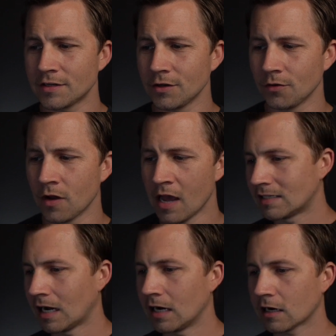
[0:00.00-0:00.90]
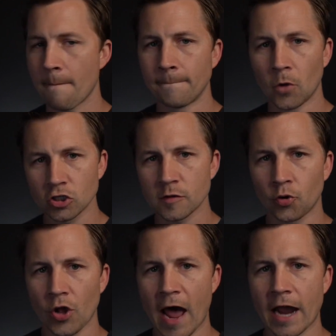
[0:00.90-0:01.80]
to tuck
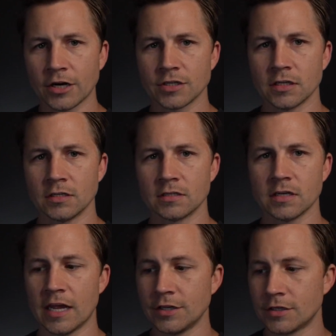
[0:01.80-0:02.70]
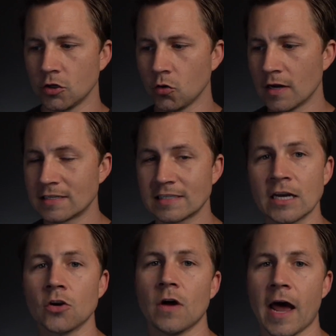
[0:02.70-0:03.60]
multiple actions into a
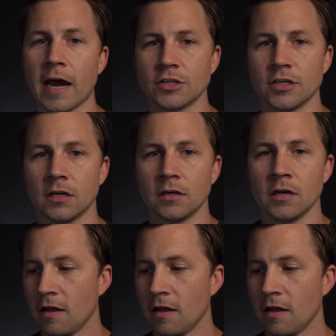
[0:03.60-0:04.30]
single action,